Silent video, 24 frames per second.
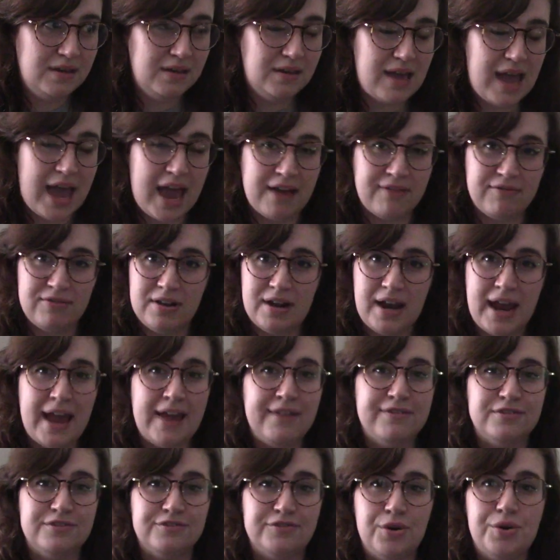advent. I
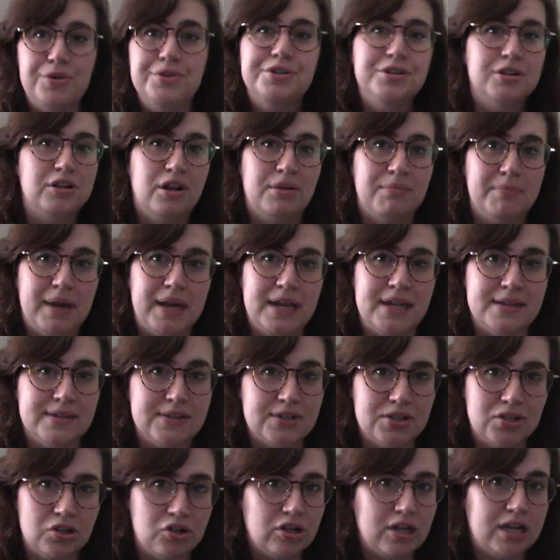have a folder on my
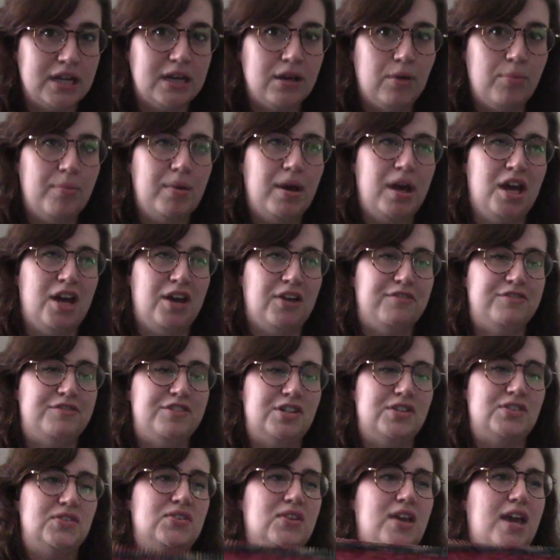Instagram of
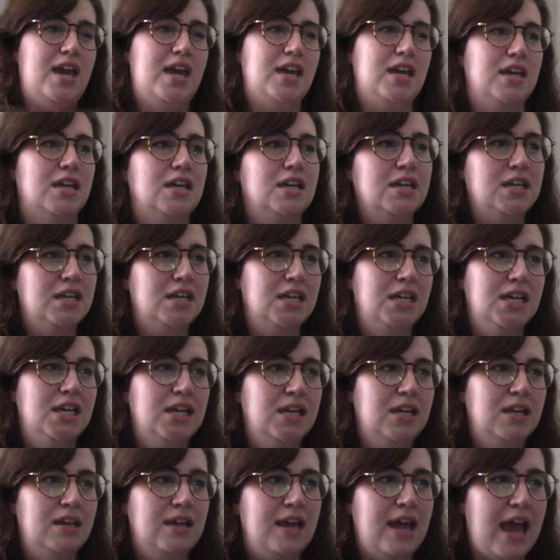just like
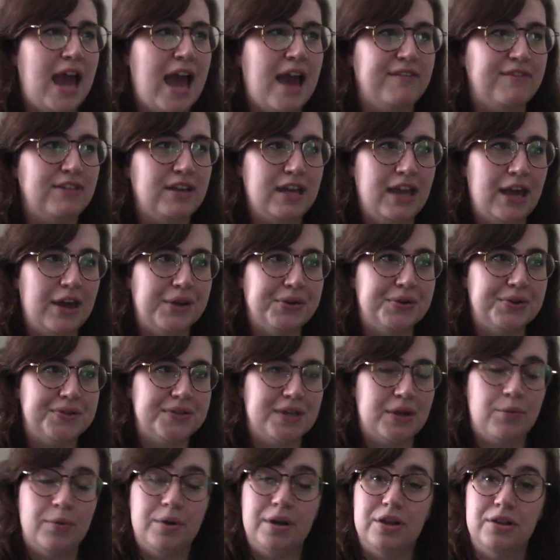advent calendars
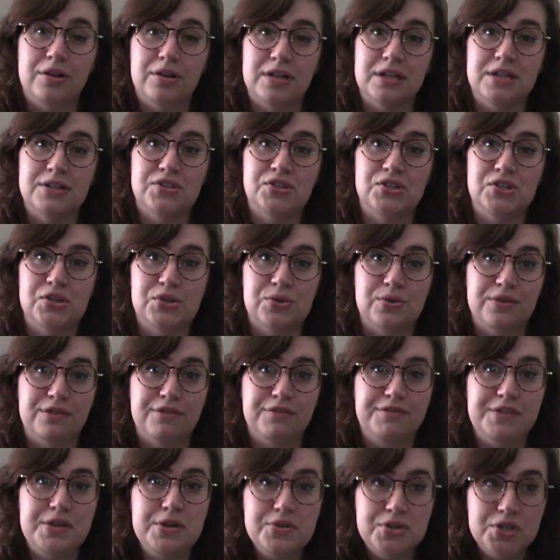I want to look into in the
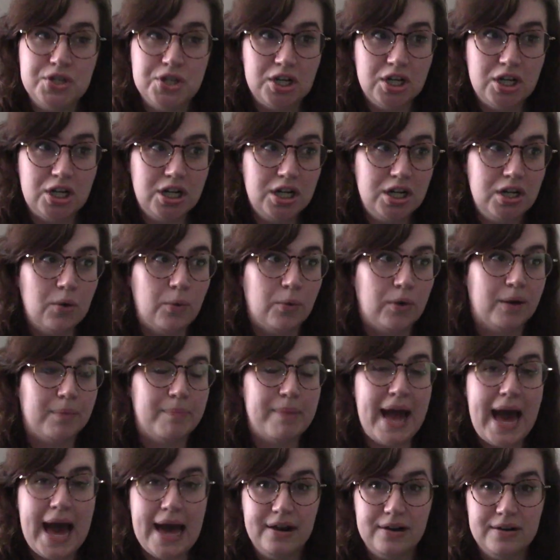future, or
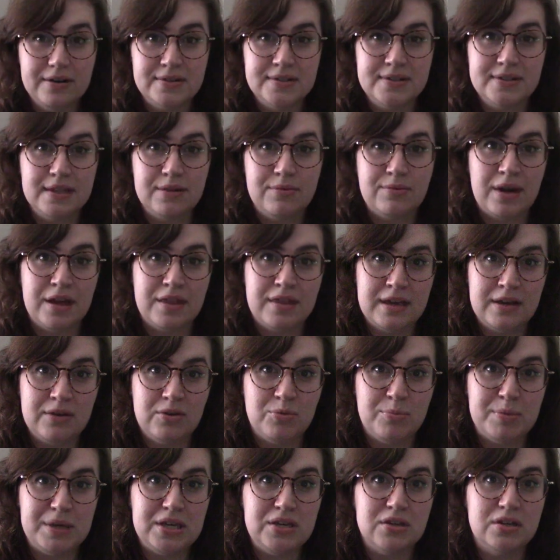patterns that I think
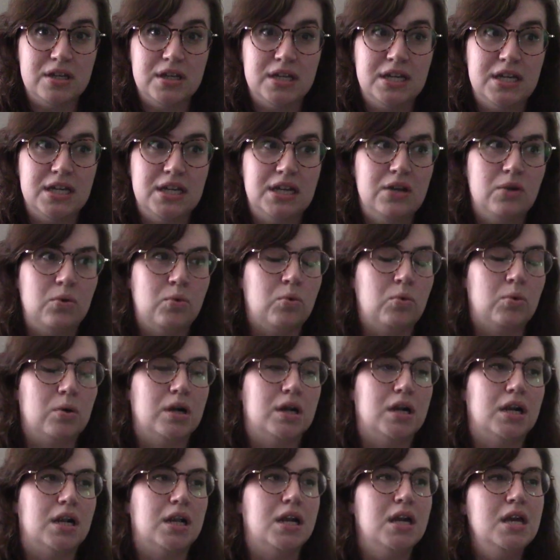would be good,
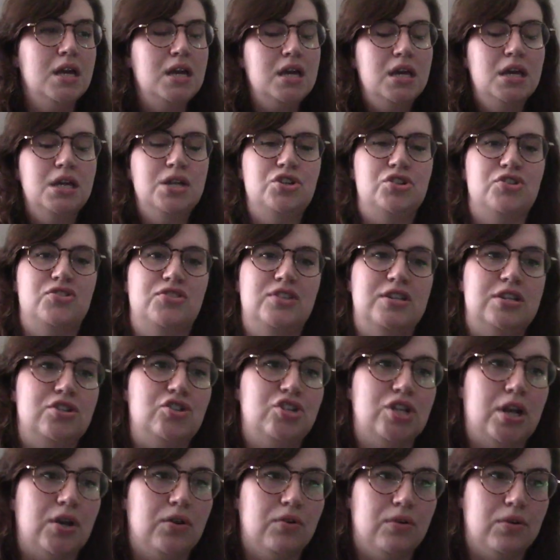or just in
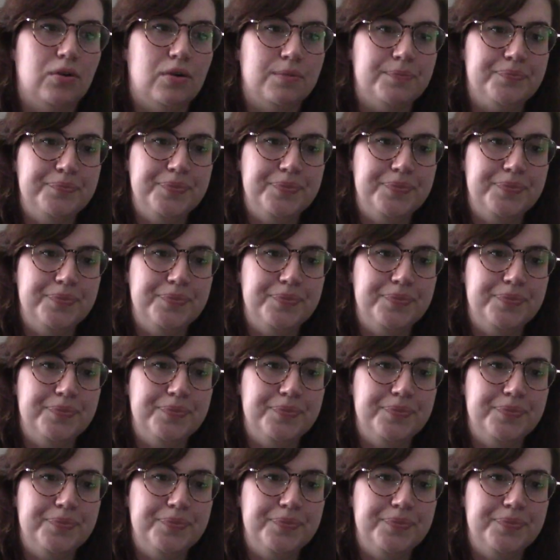general.